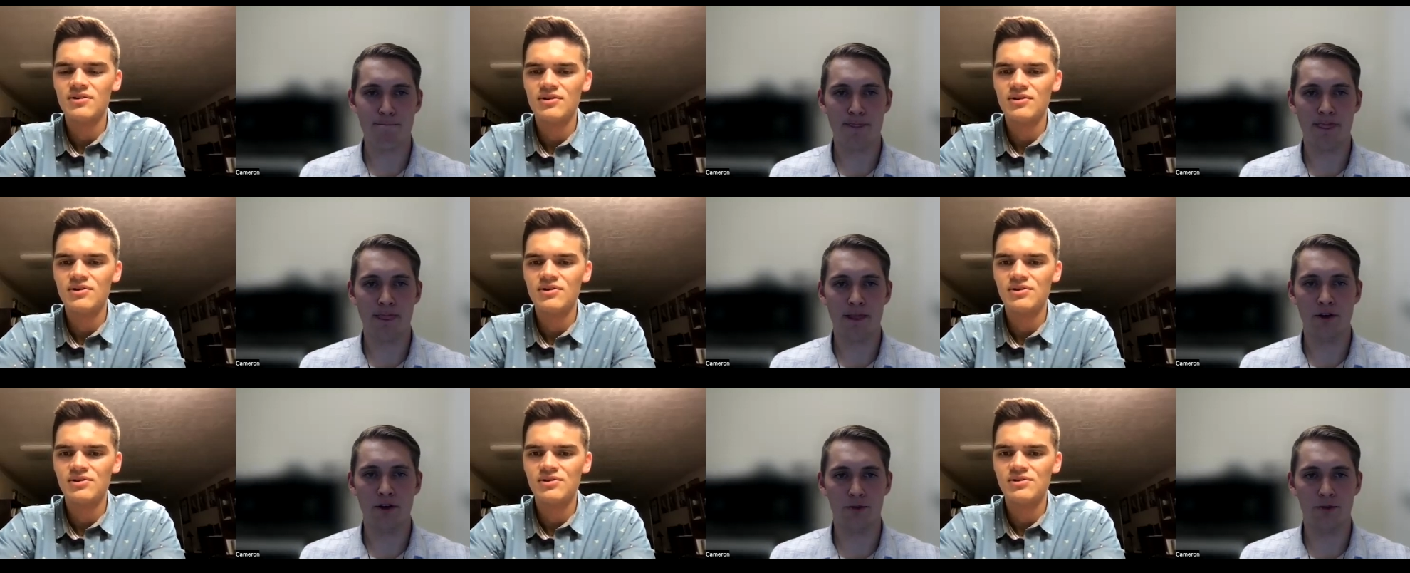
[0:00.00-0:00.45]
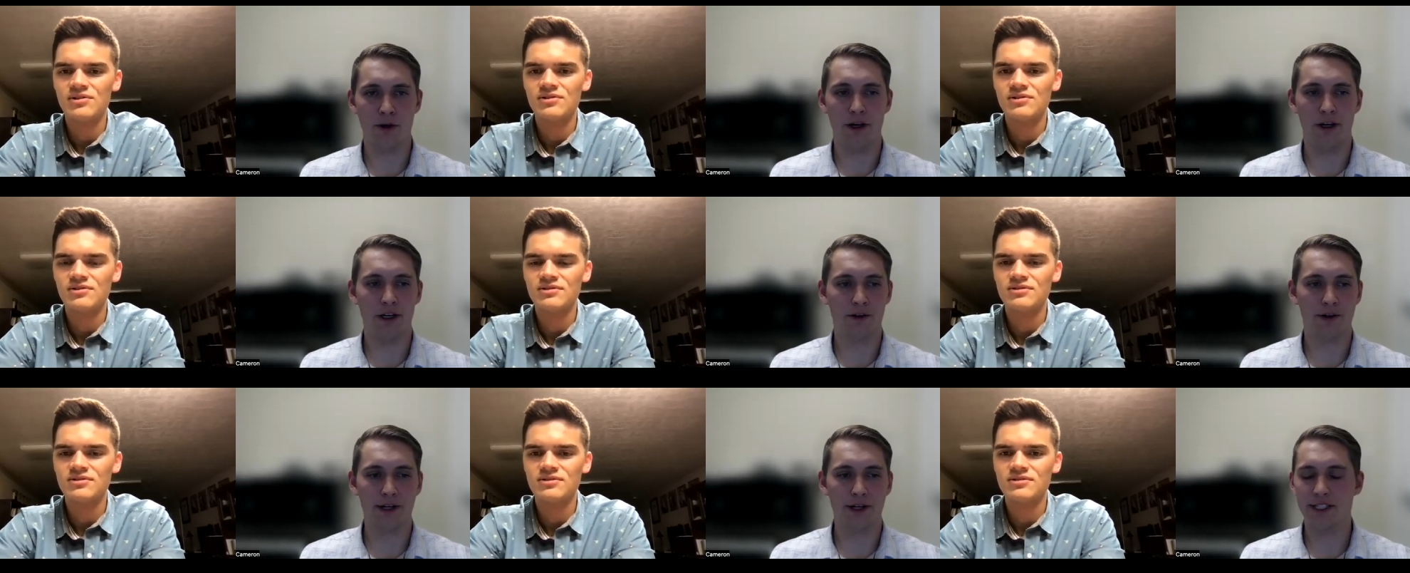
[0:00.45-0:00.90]
Speaker 1: who's willing
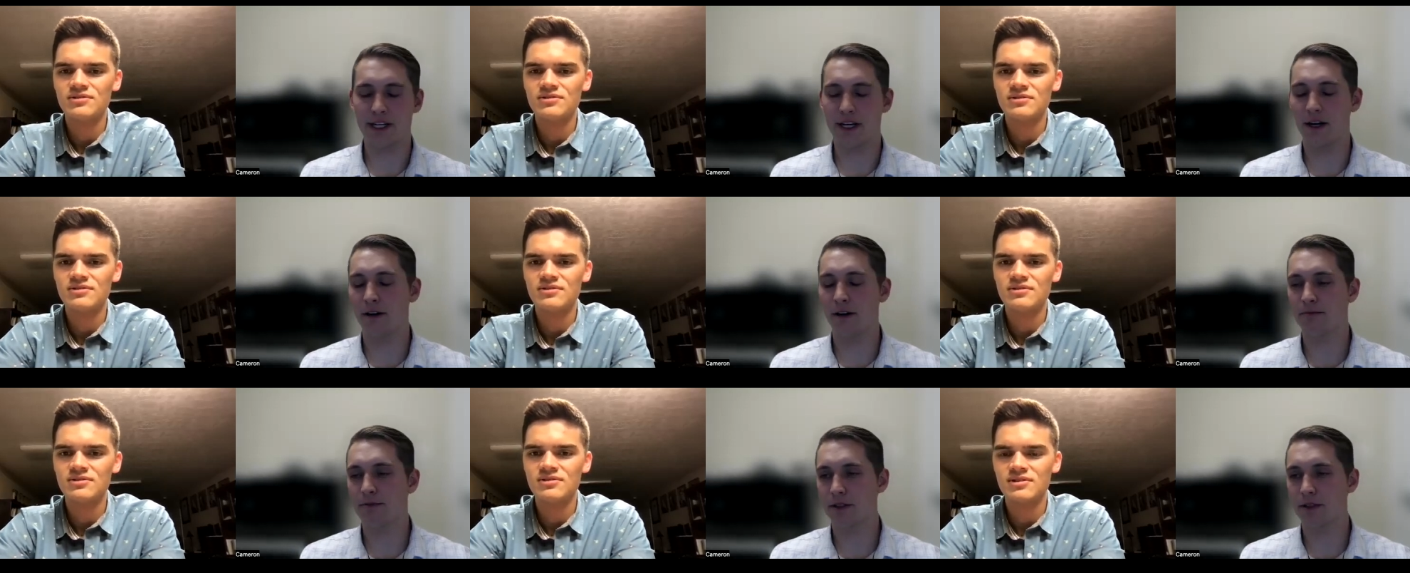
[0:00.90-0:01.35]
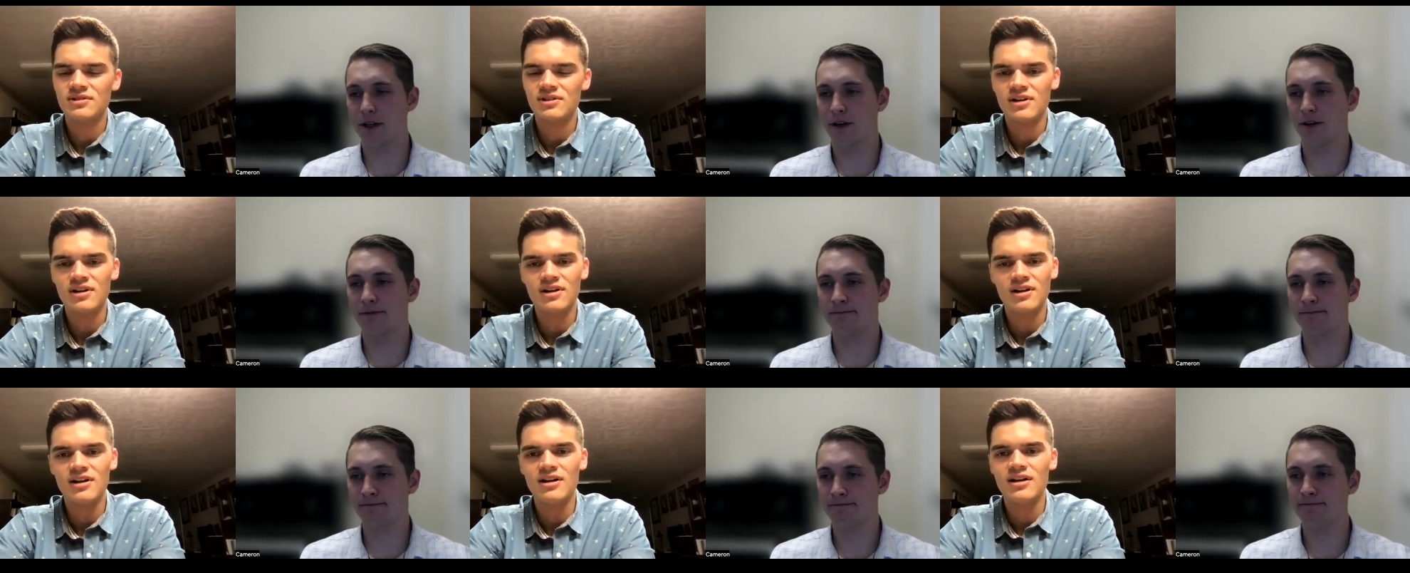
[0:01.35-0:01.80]
to reach out.
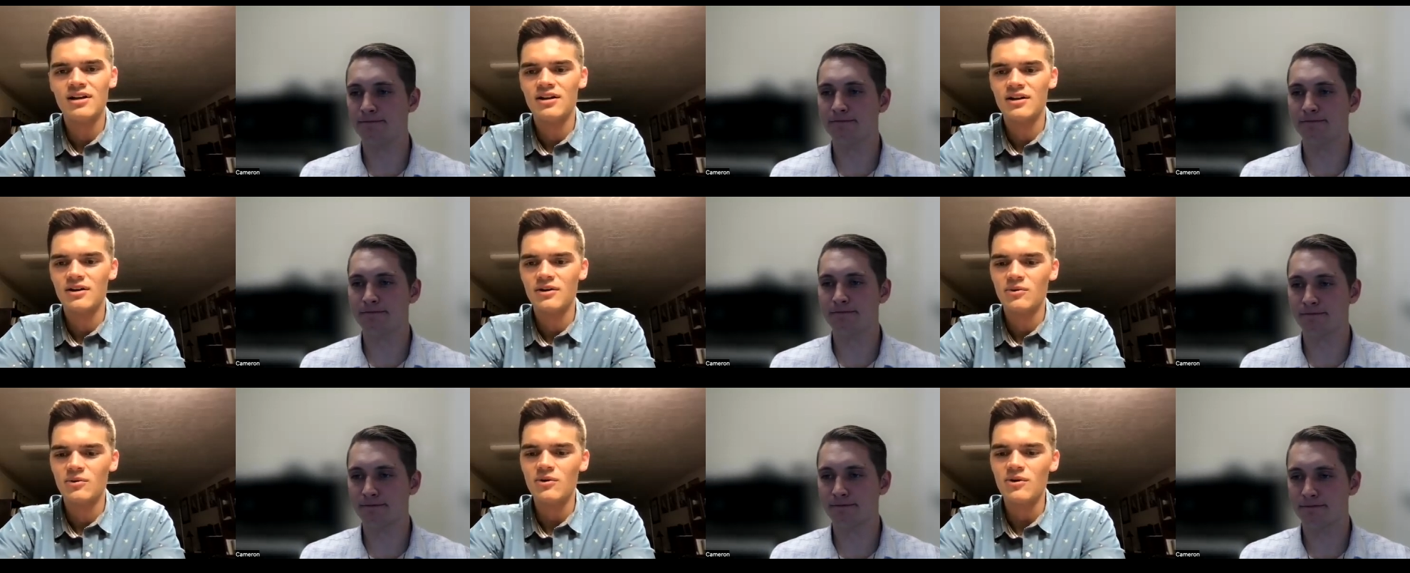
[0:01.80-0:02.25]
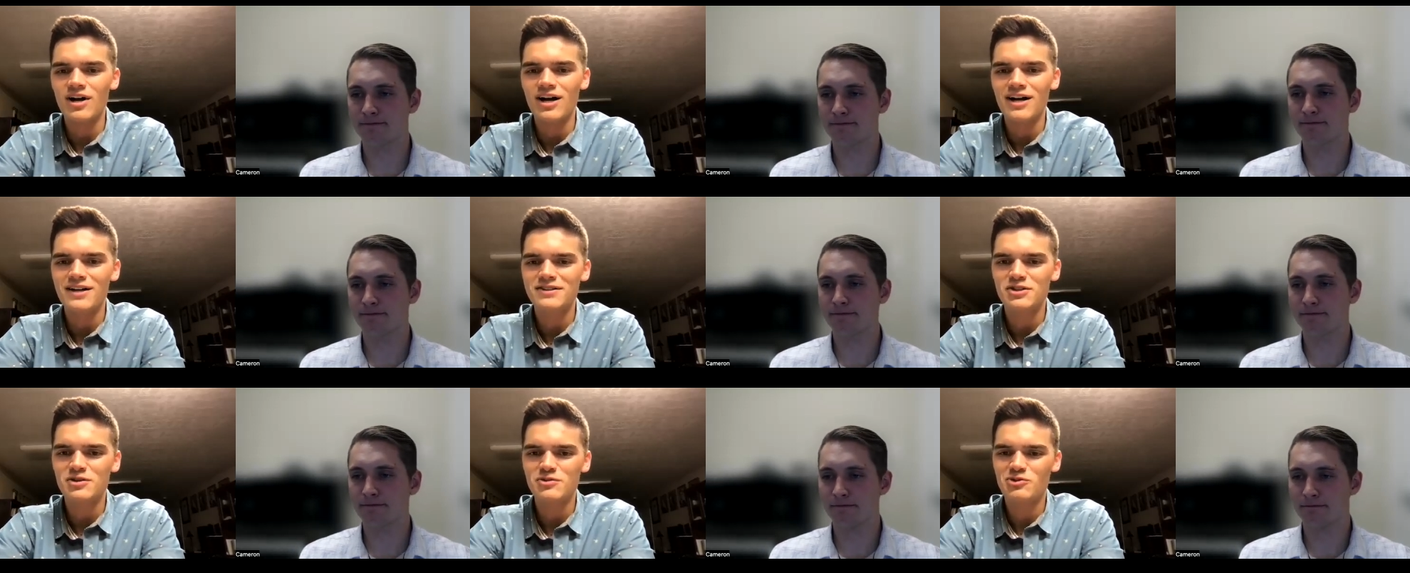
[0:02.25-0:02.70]
So.
Speaker 2: Well,
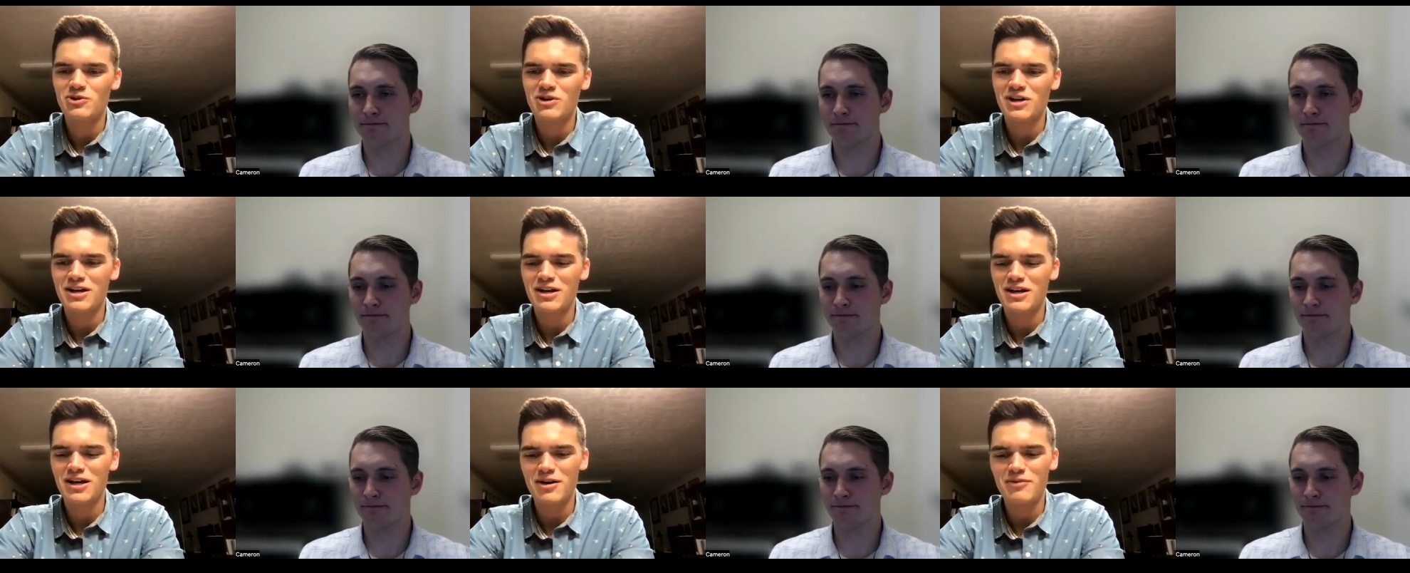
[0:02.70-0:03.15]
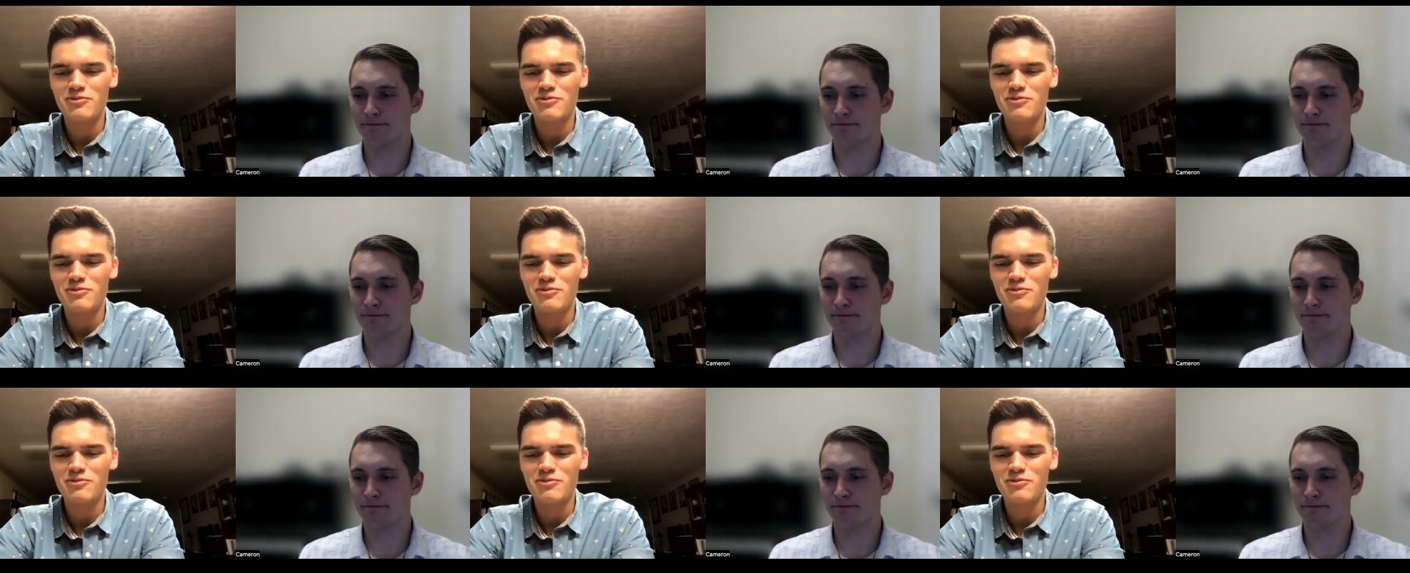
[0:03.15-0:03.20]
awesome. Well, I, I